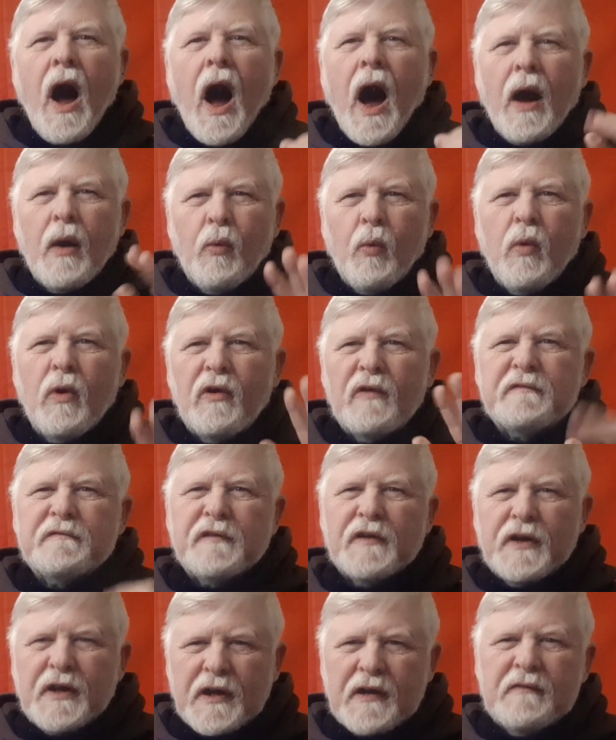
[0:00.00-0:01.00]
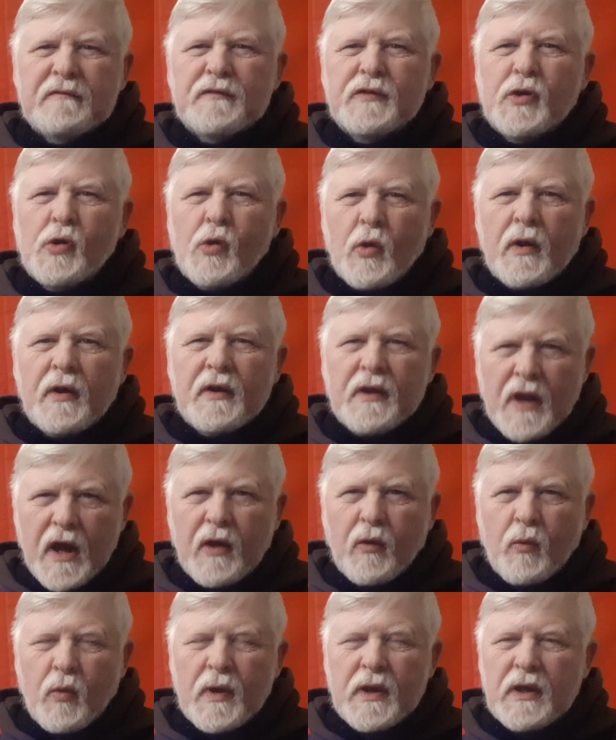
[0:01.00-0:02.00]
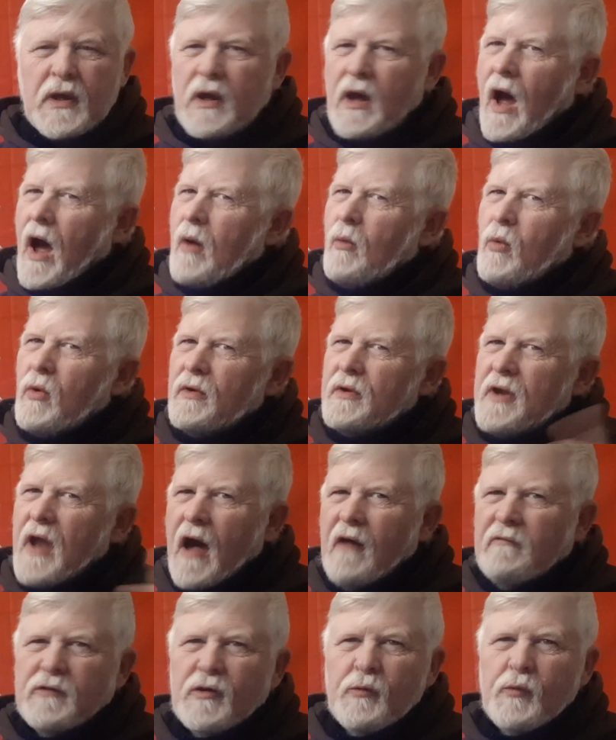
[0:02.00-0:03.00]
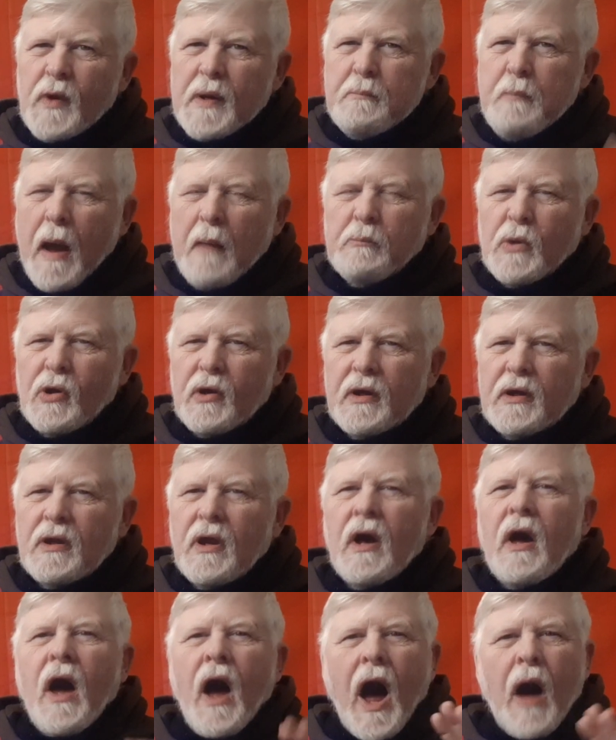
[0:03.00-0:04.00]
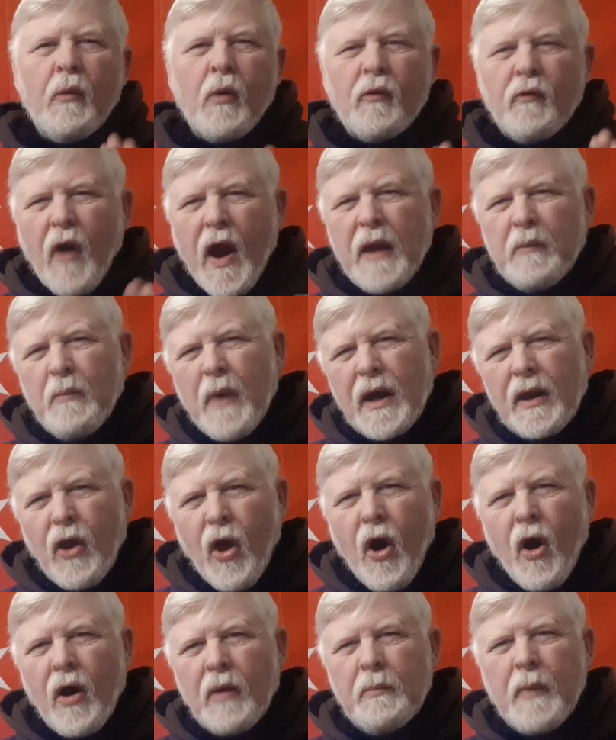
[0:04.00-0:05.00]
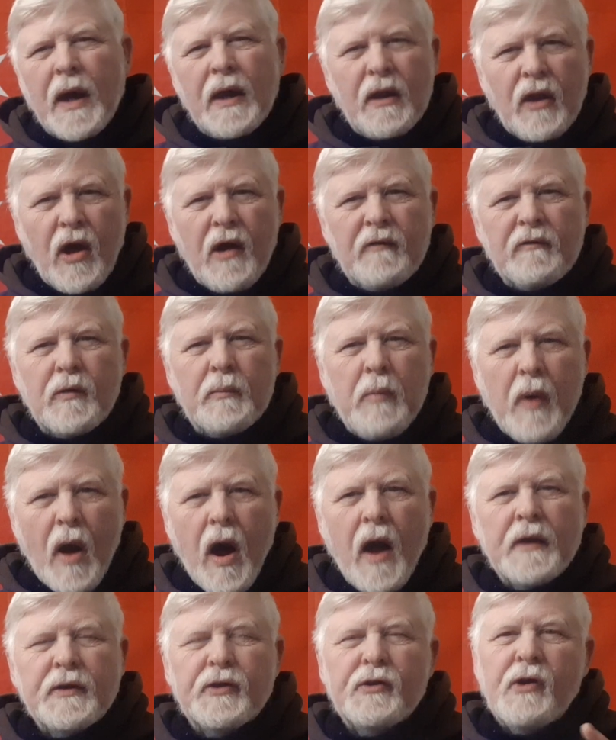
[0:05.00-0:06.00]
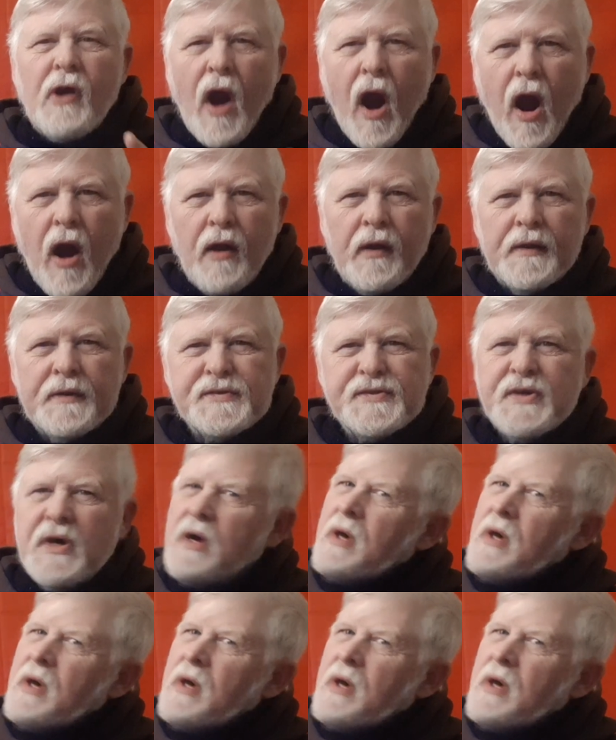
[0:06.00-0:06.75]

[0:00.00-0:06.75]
I will forgive your iniquity. I will never remember it. I will write my law and my love upon your hearts.